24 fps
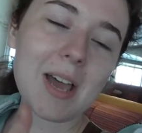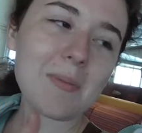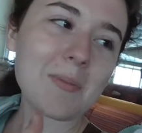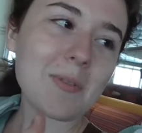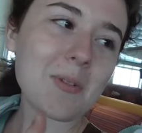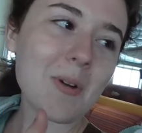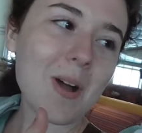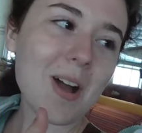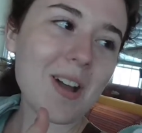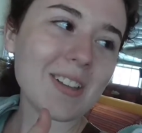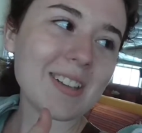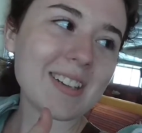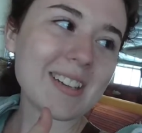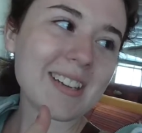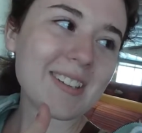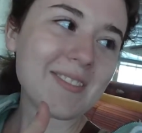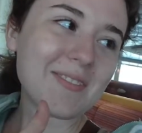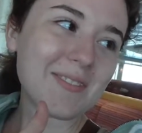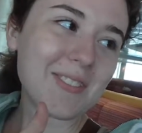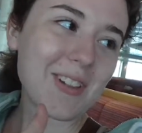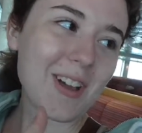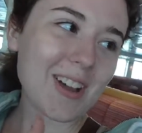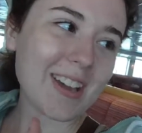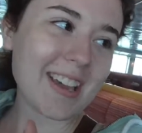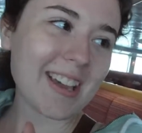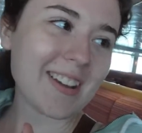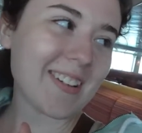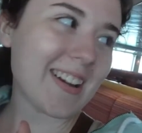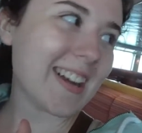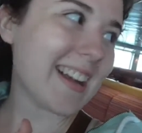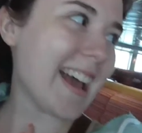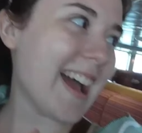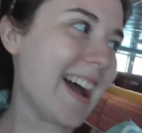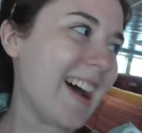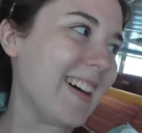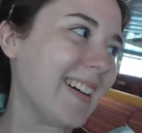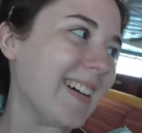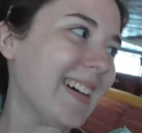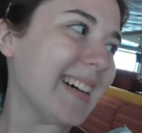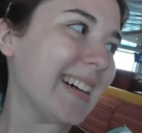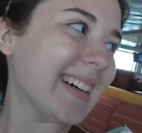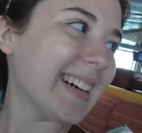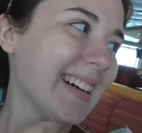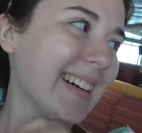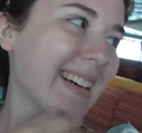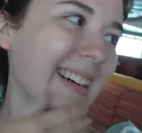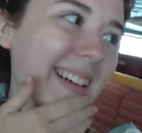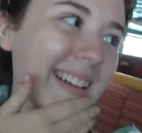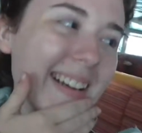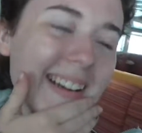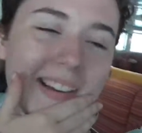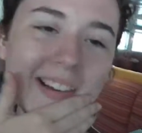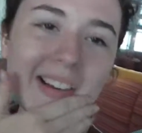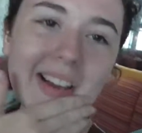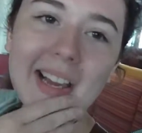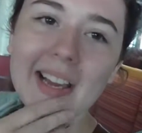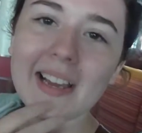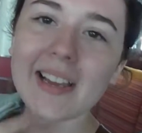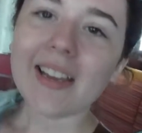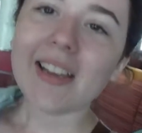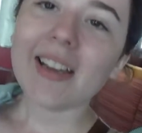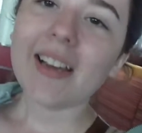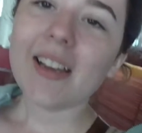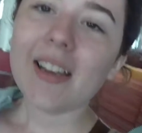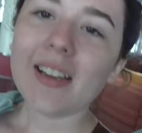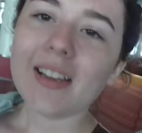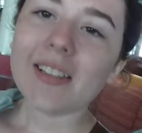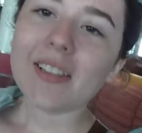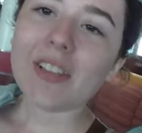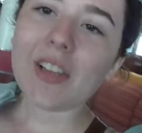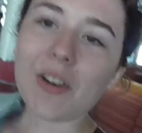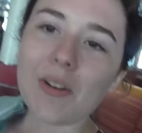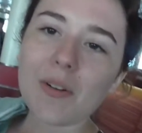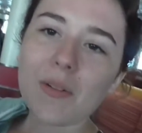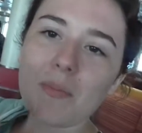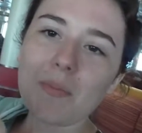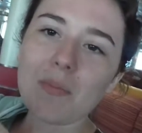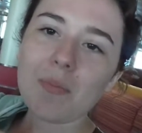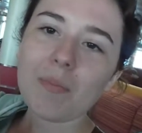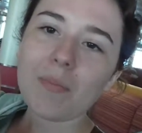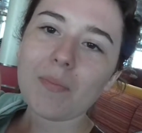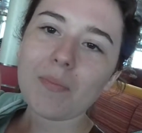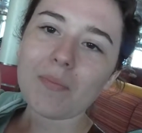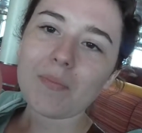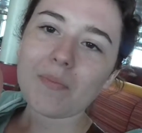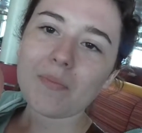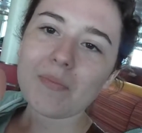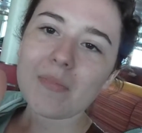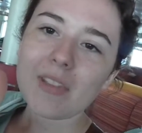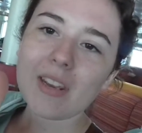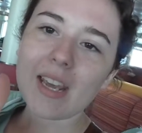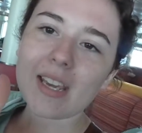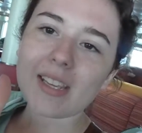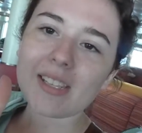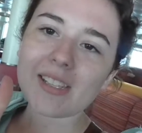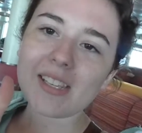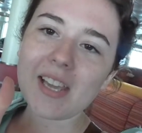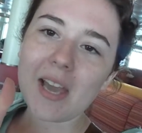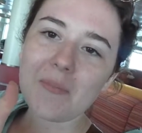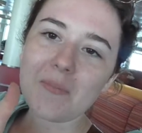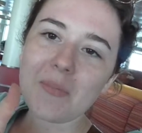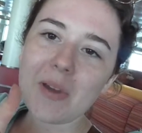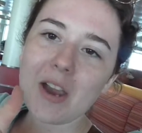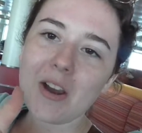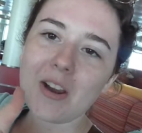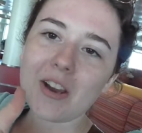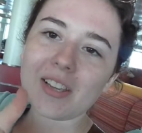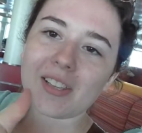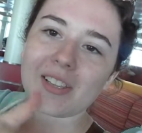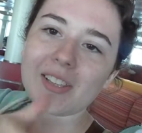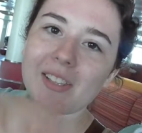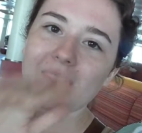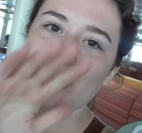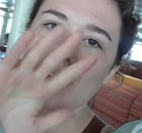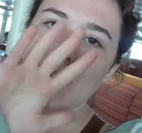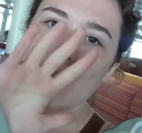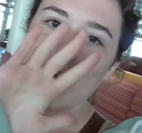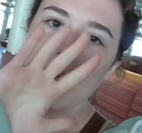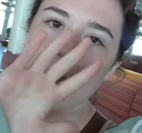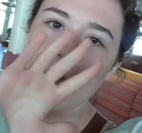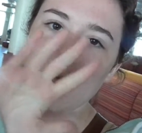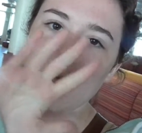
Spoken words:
Top quality vlogging right now. So, next stop, Paris.